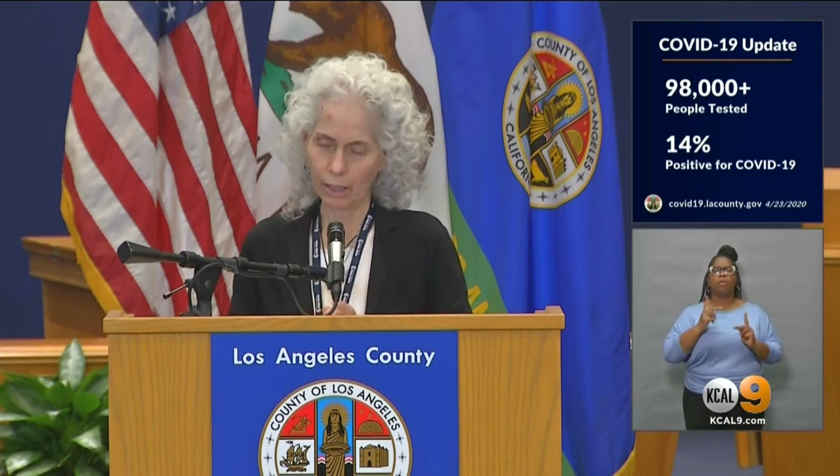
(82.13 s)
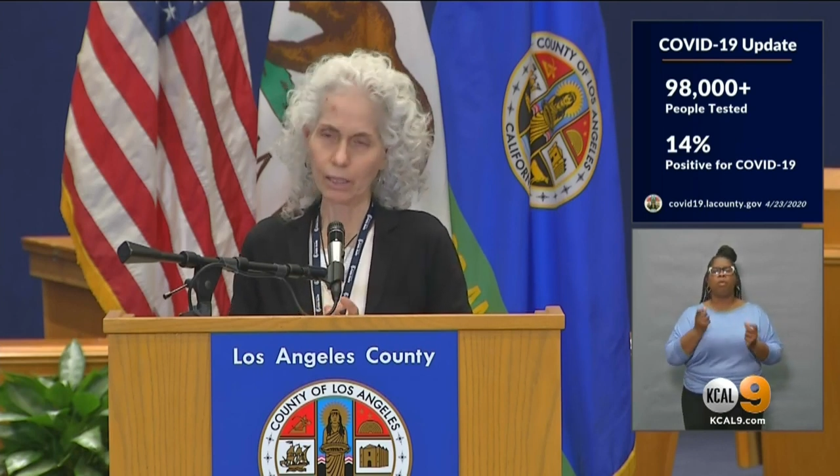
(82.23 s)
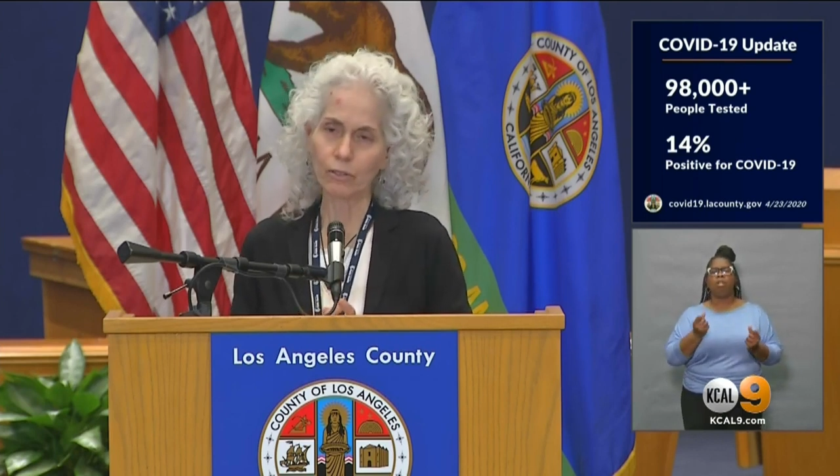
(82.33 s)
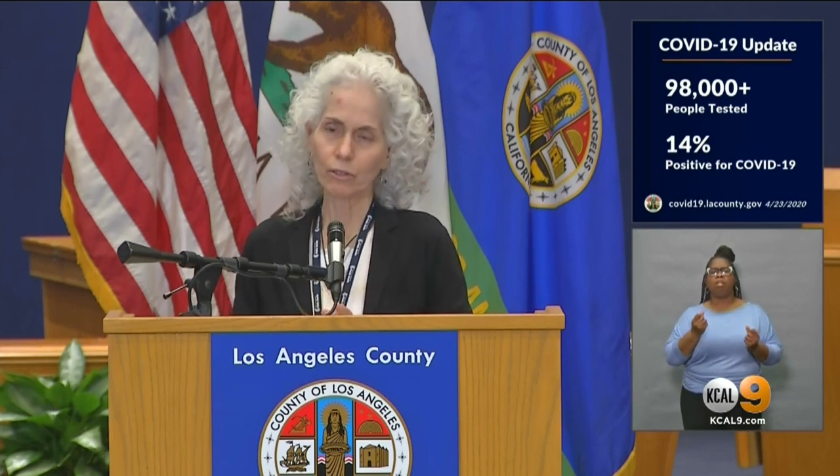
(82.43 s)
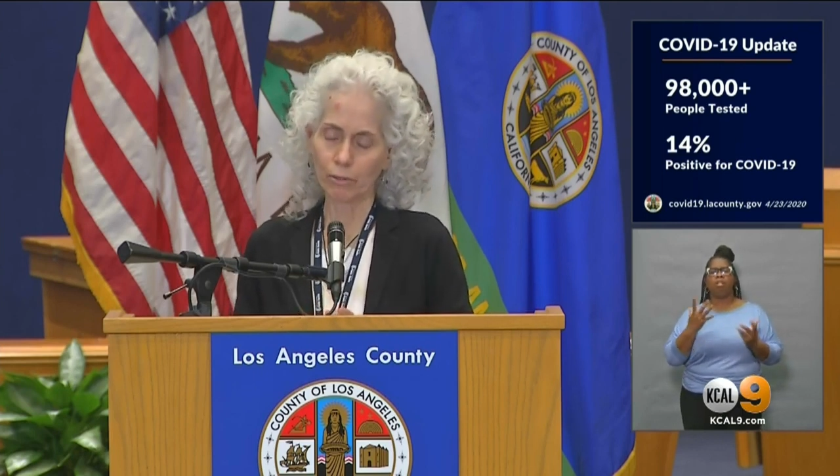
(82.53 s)

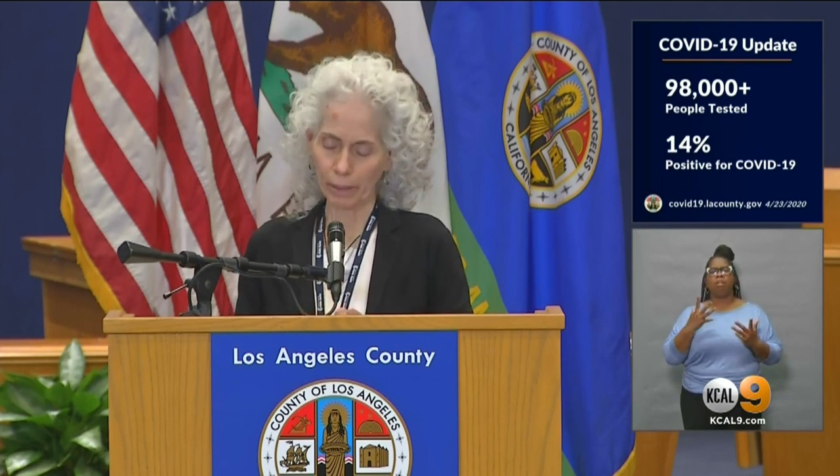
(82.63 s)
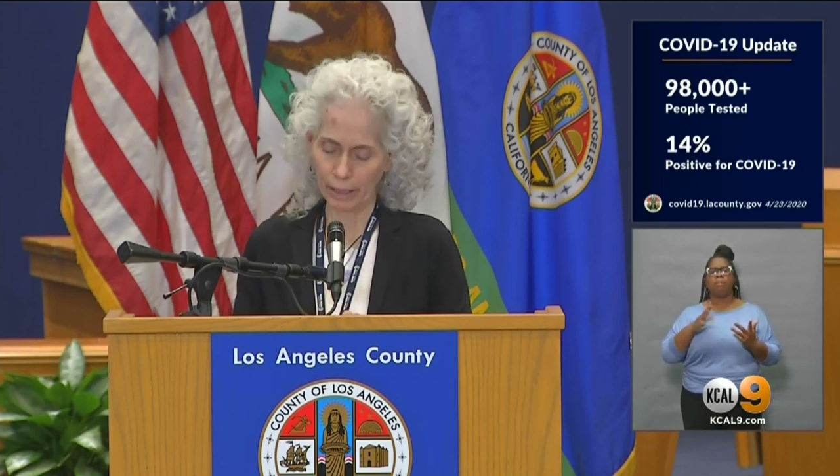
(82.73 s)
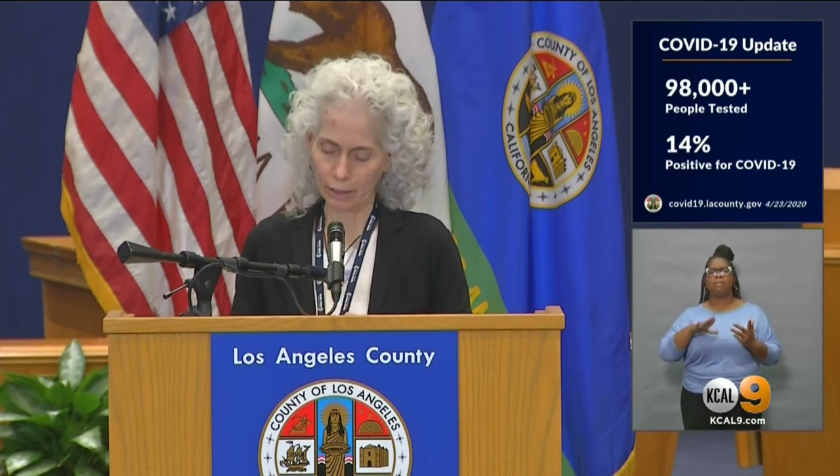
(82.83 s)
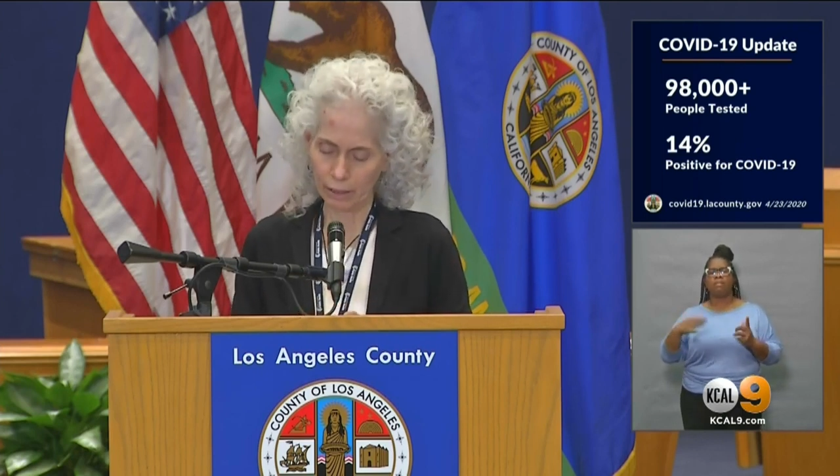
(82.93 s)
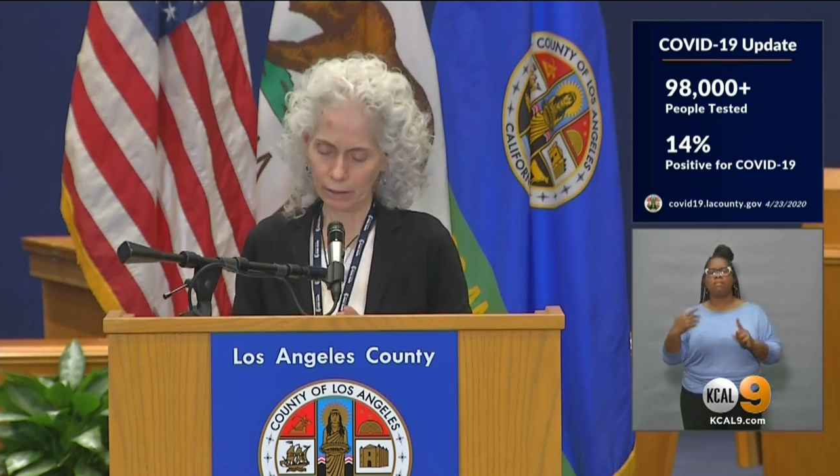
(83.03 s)
is
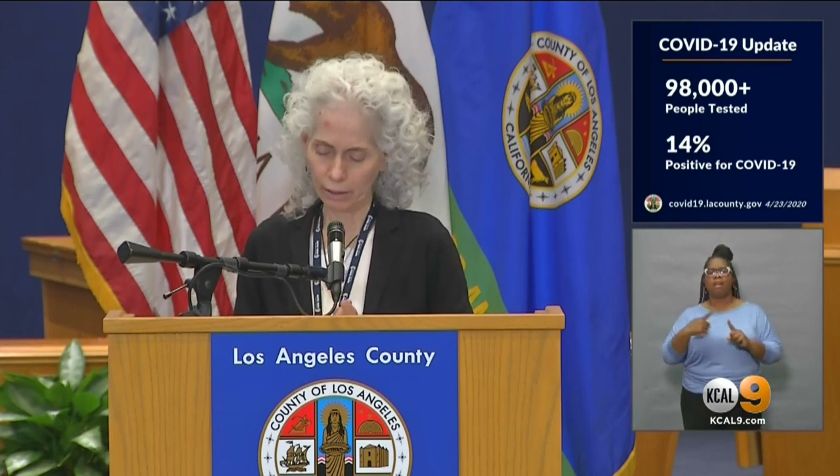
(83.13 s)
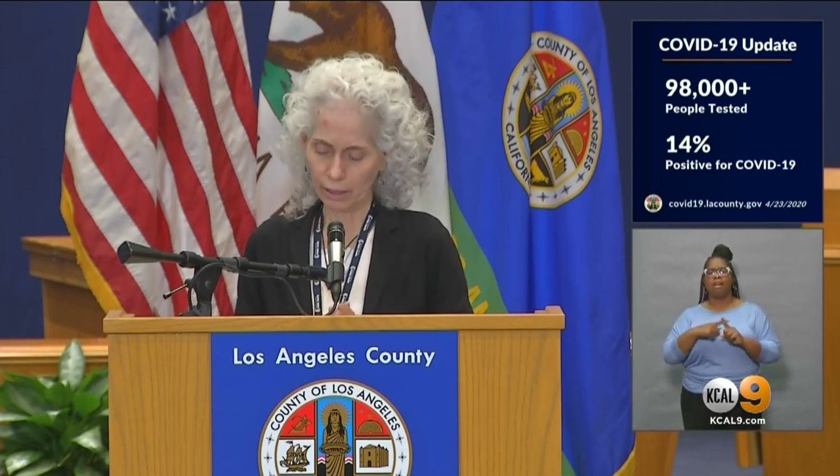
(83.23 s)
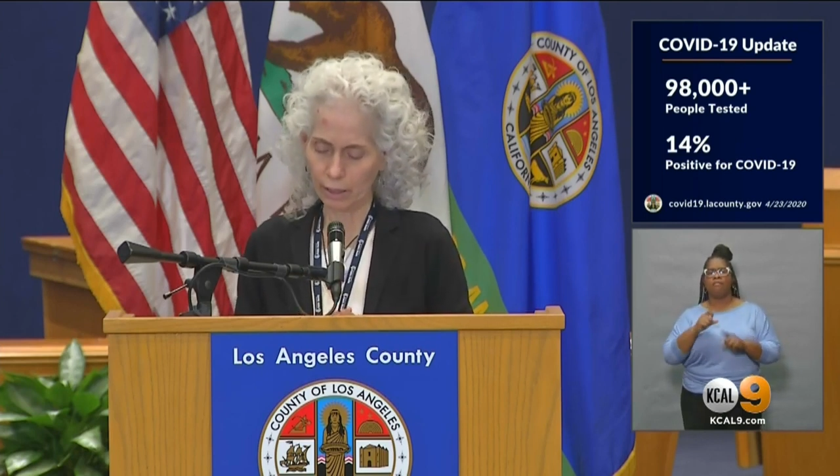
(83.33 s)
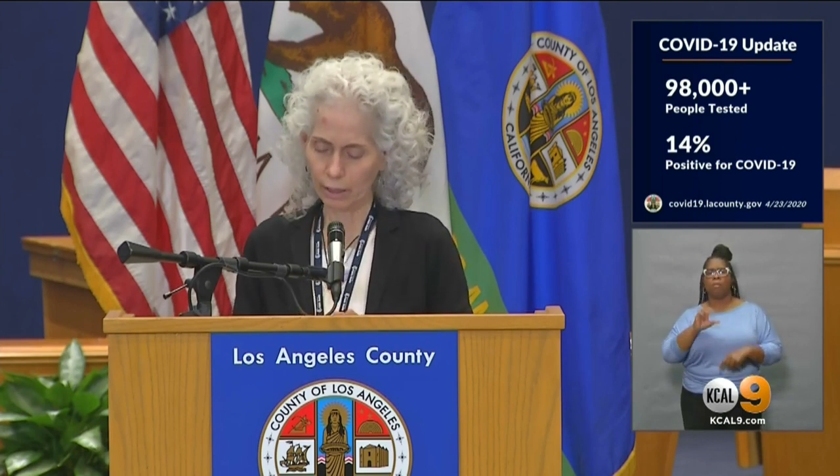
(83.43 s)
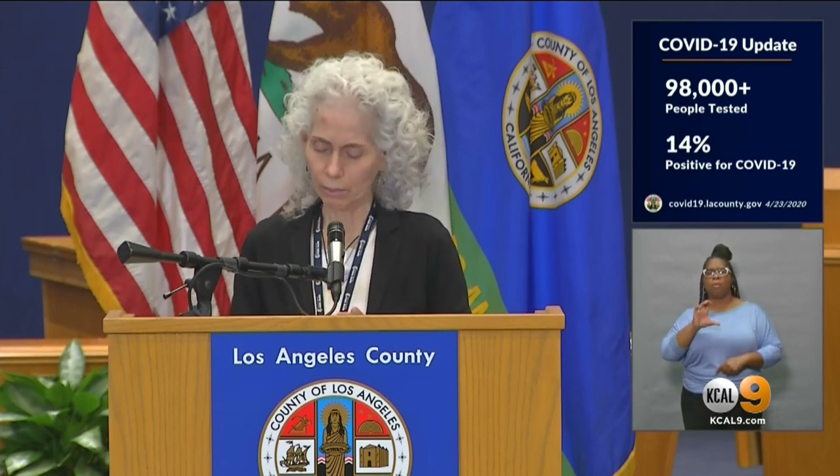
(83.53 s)
greater
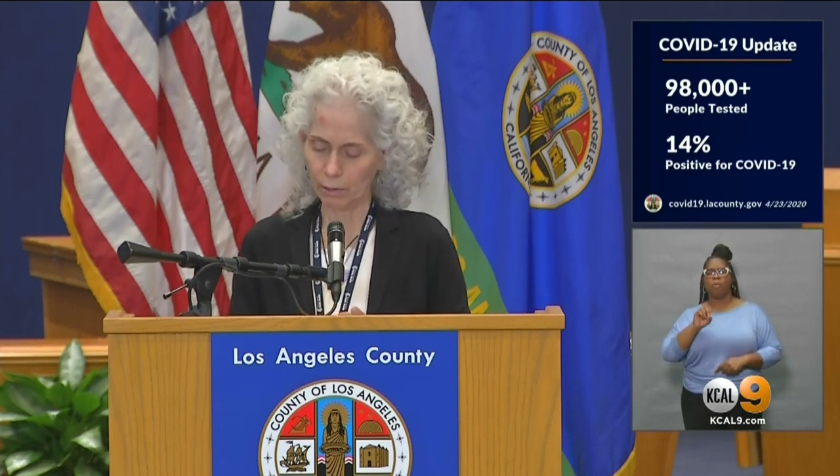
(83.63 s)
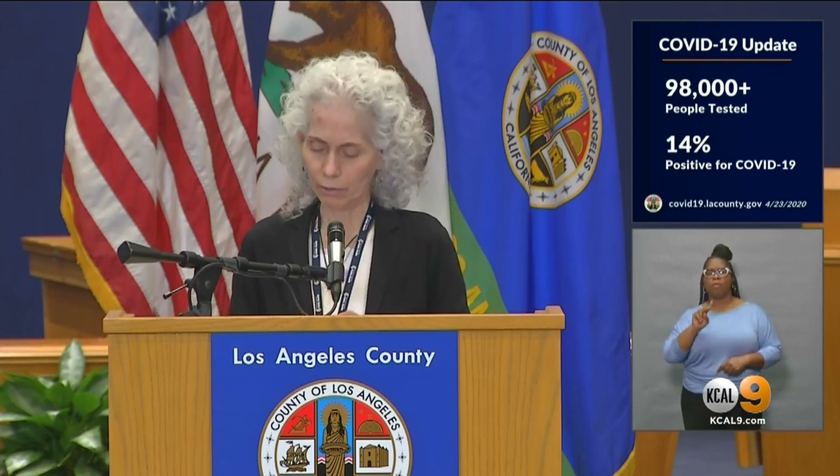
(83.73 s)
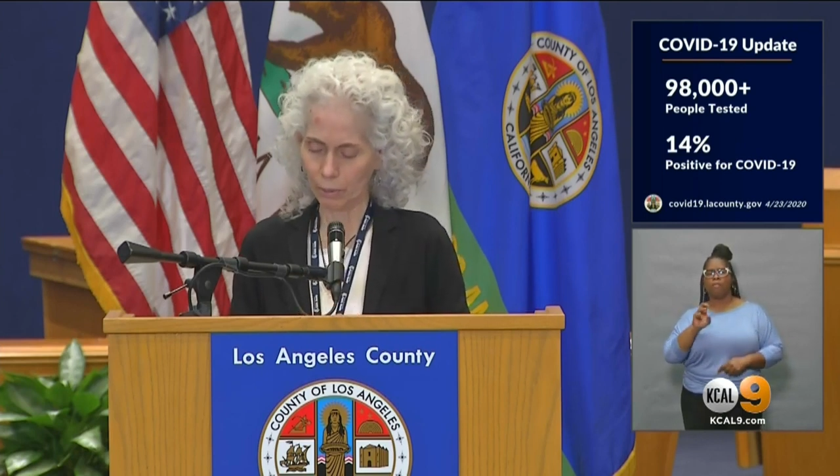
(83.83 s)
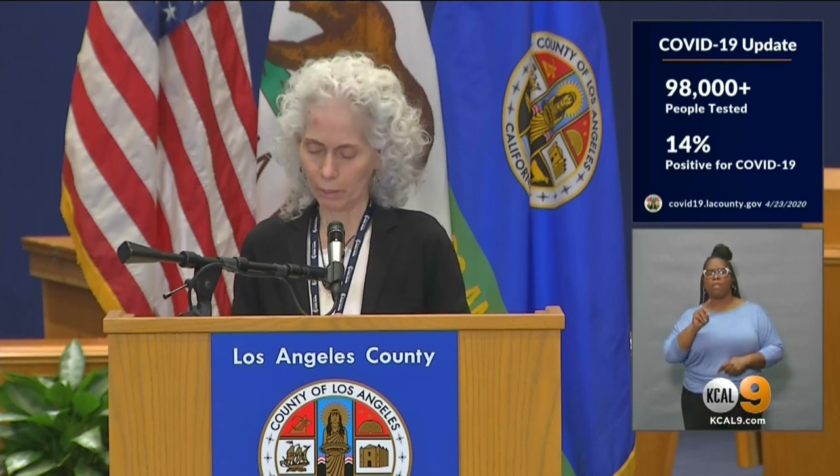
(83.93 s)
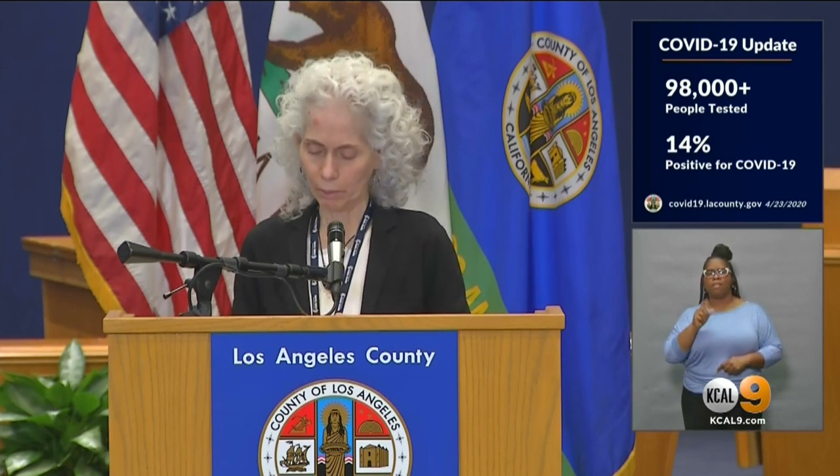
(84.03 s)
than the number
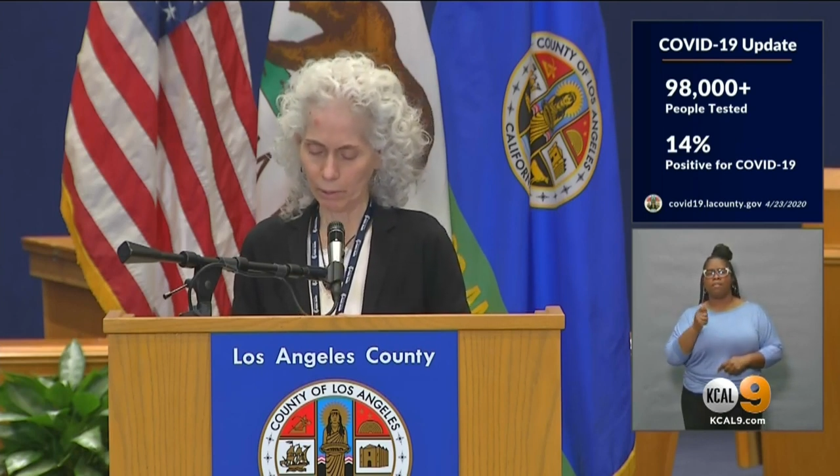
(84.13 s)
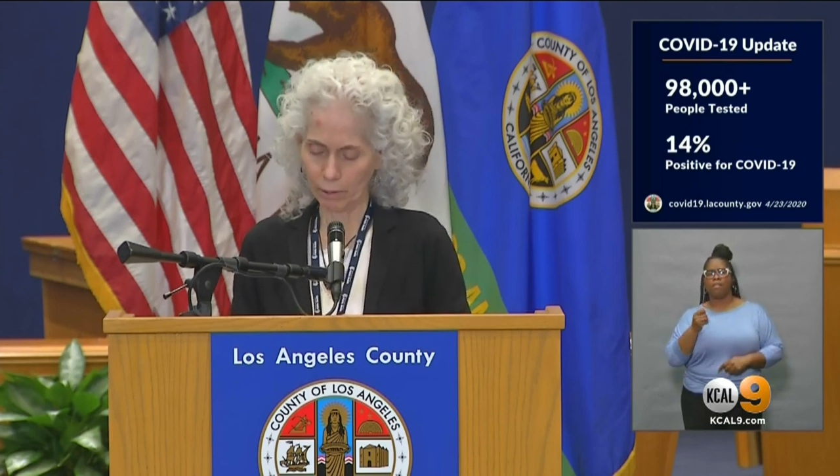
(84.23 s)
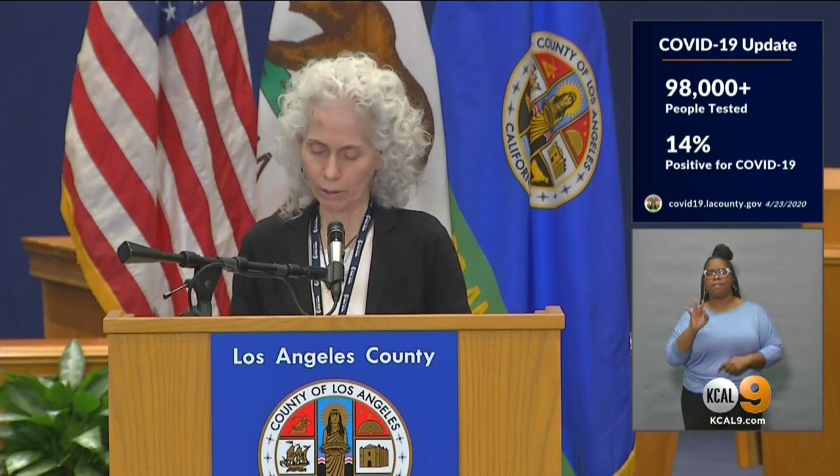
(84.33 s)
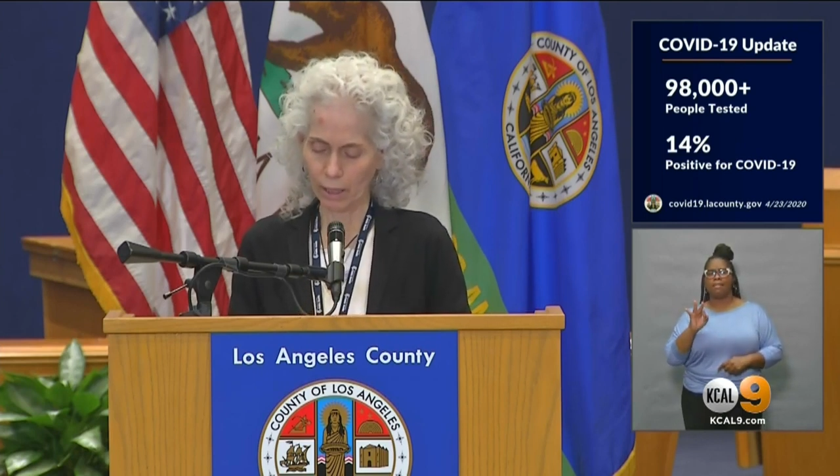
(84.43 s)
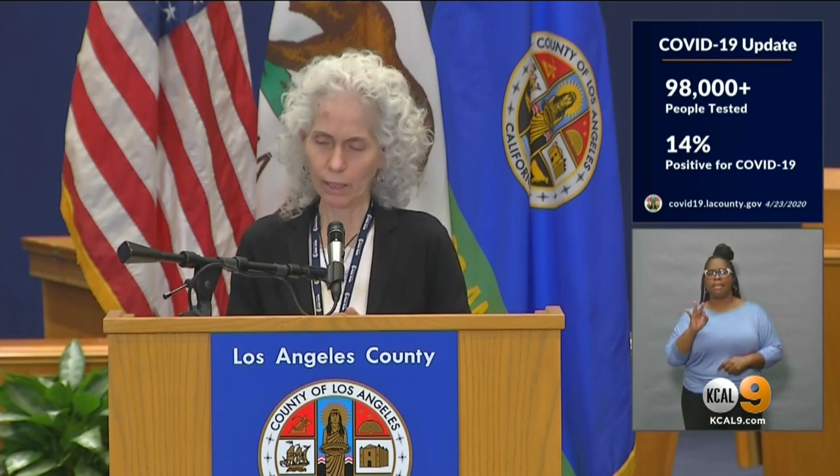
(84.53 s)
of people